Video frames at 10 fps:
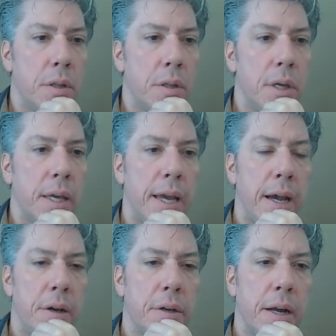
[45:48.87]
The
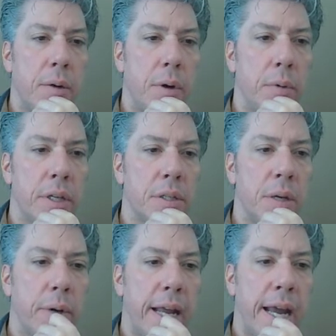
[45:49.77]
counter, I, I want to
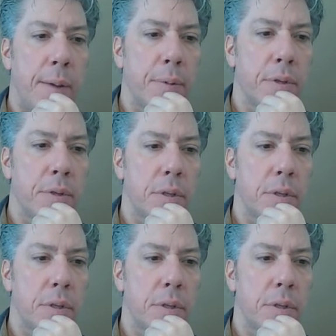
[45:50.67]
see what happens,